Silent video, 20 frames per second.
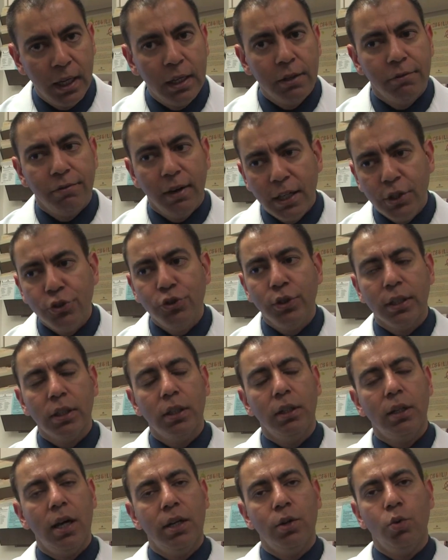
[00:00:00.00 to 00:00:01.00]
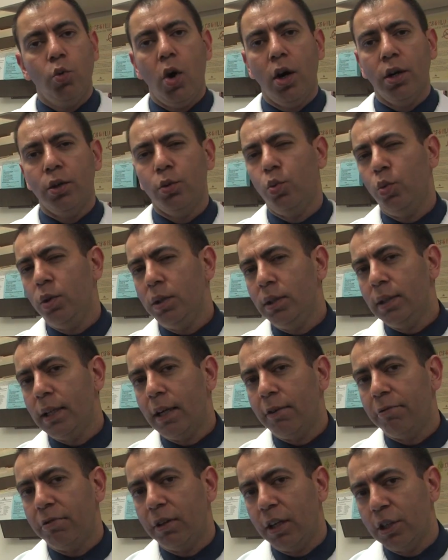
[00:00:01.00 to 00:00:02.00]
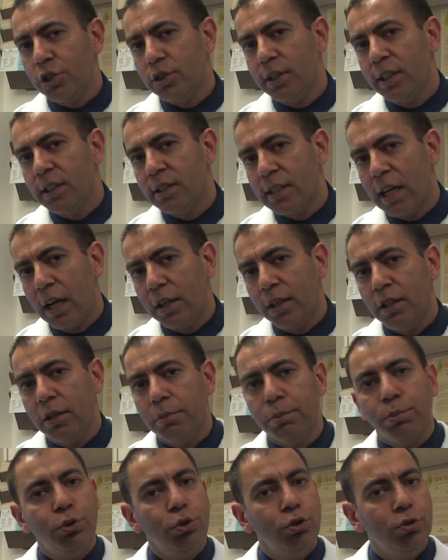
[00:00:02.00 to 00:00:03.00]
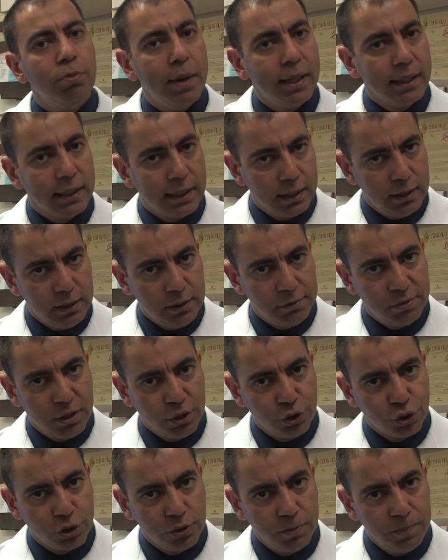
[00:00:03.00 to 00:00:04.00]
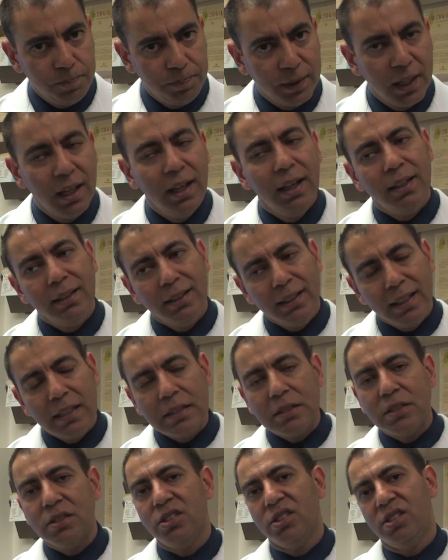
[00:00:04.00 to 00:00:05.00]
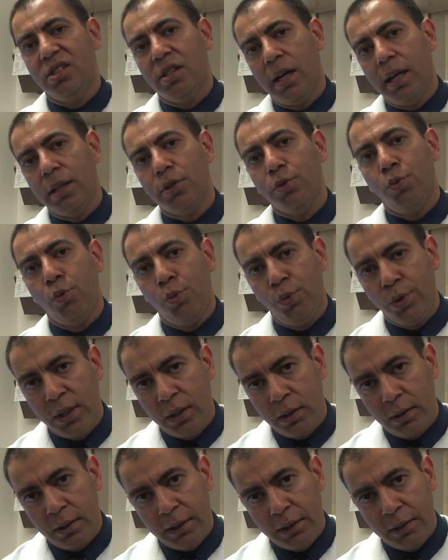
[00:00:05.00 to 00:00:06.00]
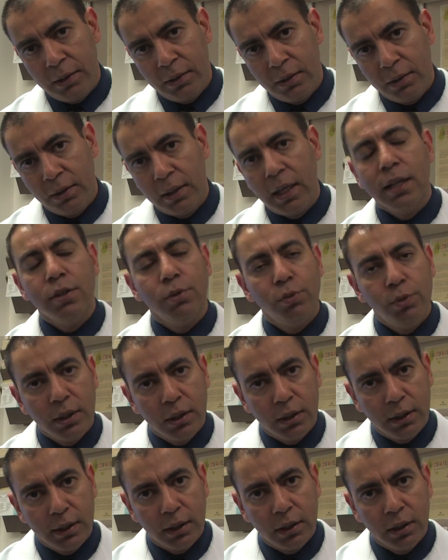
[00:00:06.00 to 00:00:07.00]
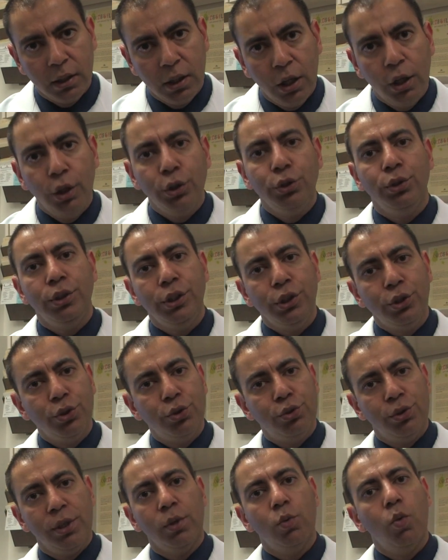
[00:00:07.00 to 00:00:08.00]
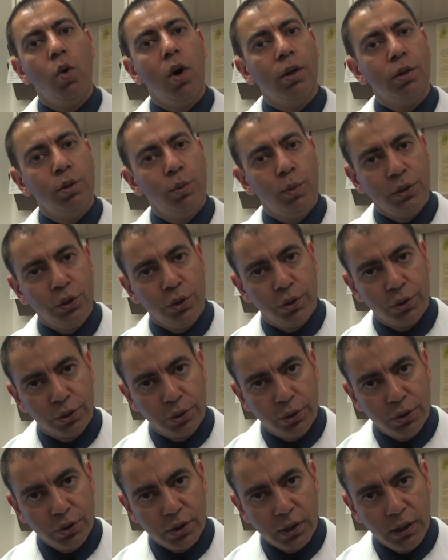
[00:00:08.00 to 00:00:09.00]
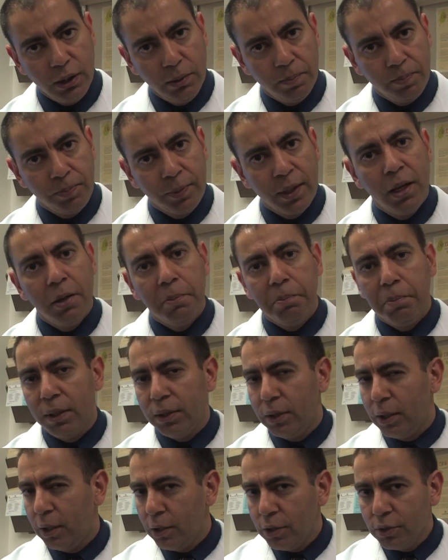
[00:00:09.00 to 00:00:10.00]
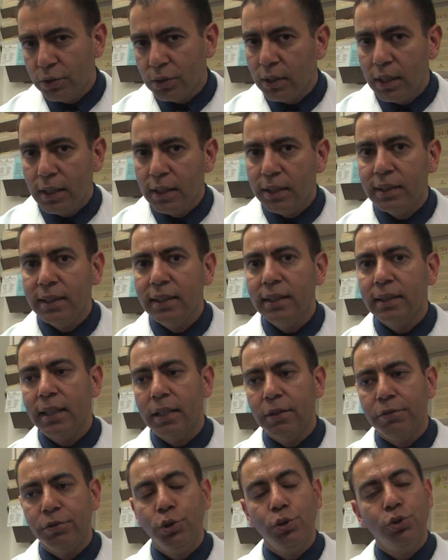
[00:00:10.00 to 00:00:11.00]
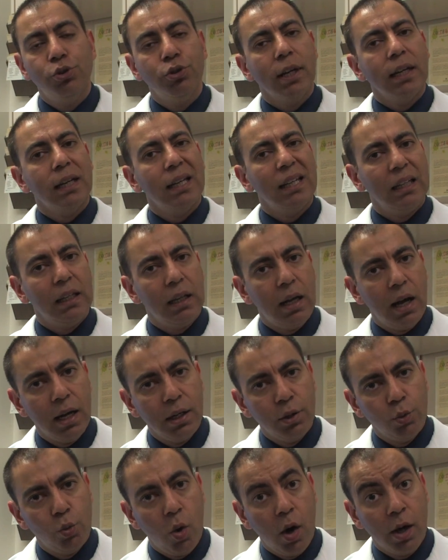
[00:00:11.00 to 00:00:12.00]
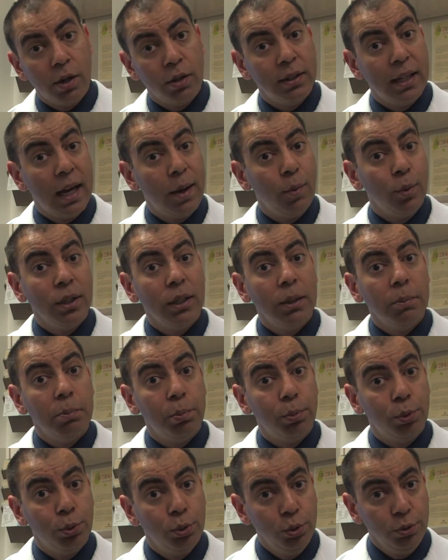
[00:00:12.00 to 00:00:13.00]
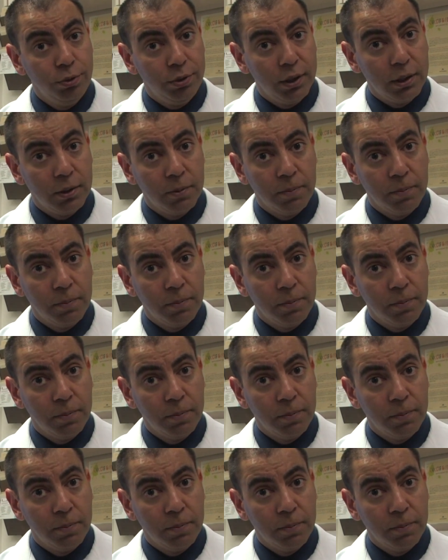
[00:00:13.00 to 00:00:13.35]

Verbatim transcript: If I drink a lot of water, wouldn't that flush things out and improve my kidney function? The answer is not really. Not really. You need to drink water when you're thirsty, but there isn't anything that if you drank a lot of water that would improve it.